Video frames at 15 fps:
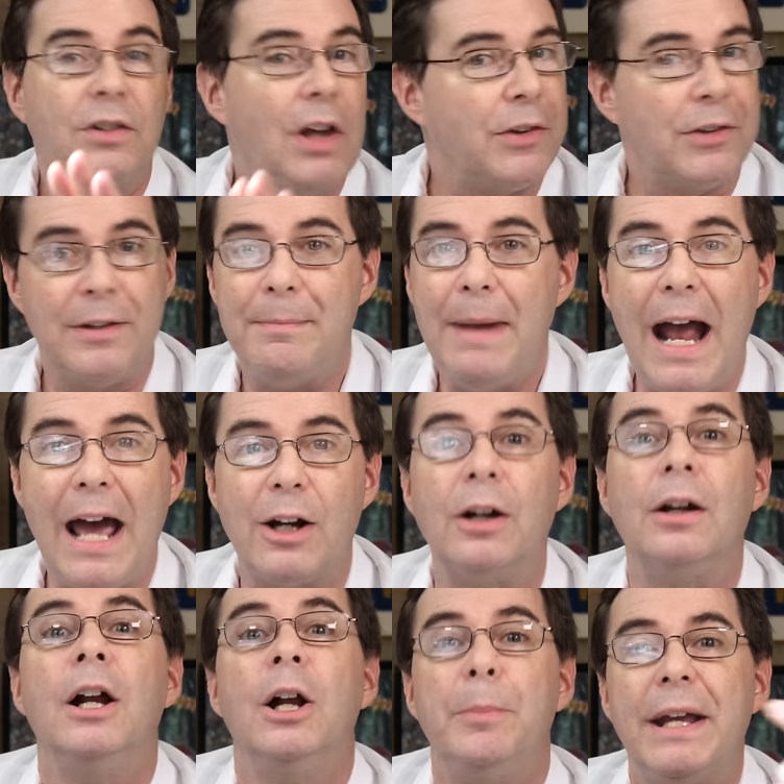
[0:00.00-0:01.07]
Doesn't
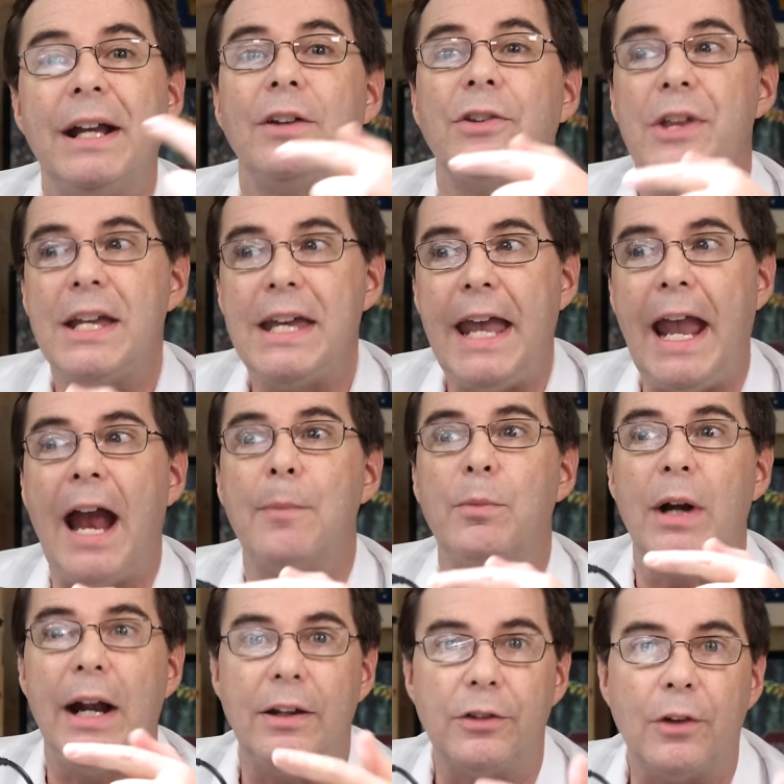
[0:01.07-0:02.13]
matter because the
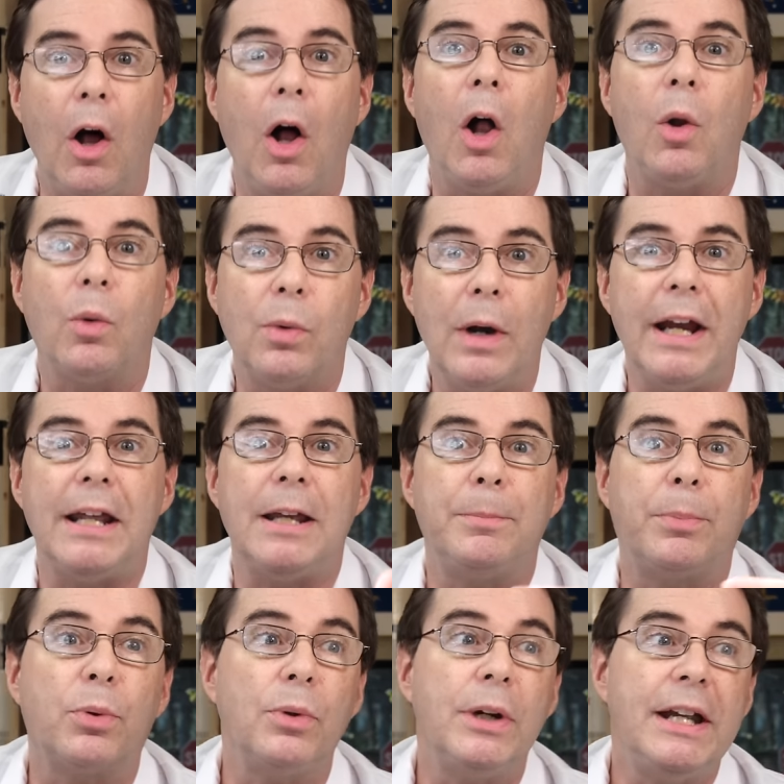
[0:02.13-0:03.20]
camera has already already
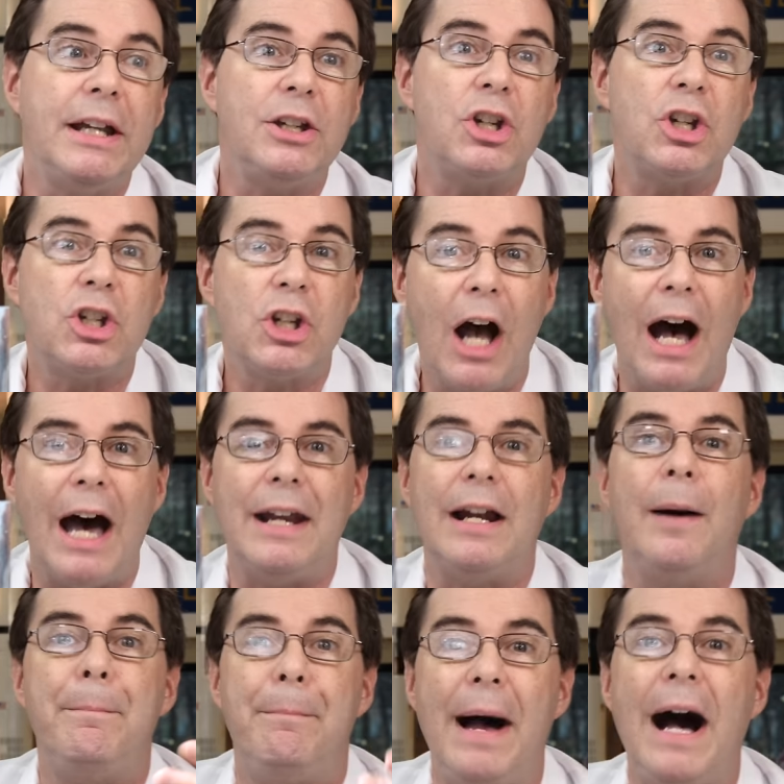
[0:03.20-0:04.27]
pre-shot
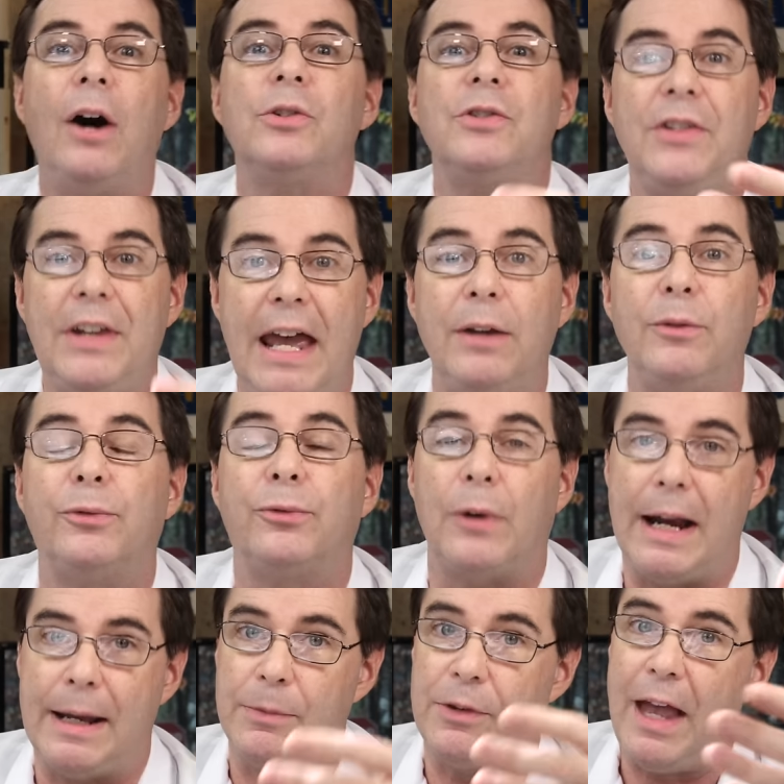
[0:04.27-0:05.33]
about 10
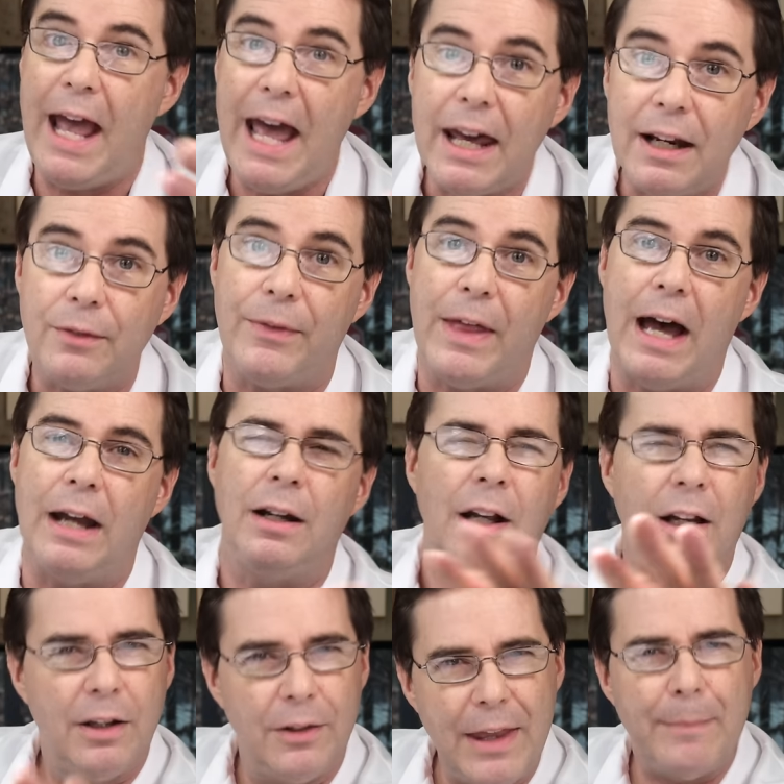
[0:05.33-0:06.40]
frames ahead of that.
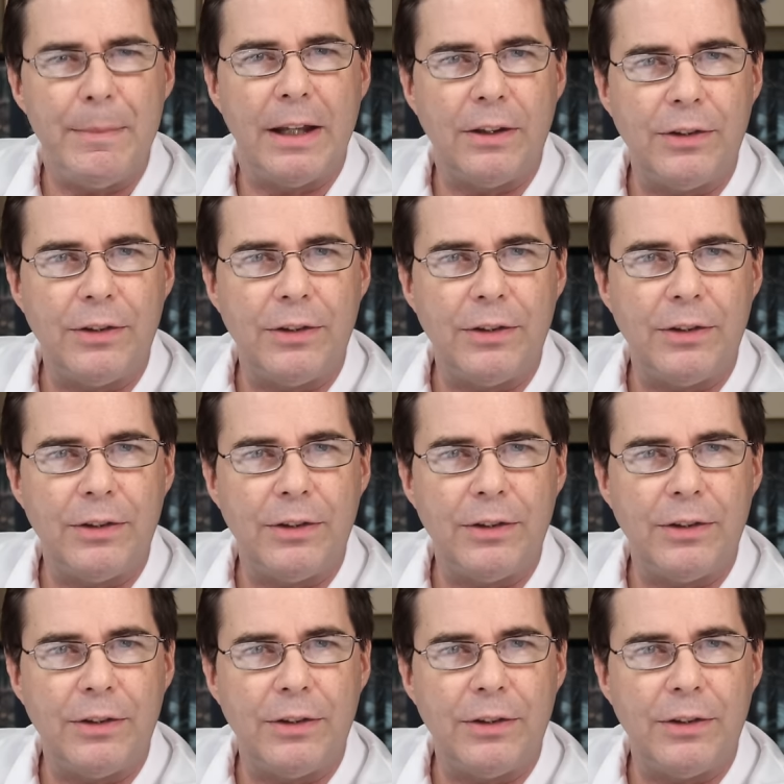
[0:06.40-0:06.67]
Does that make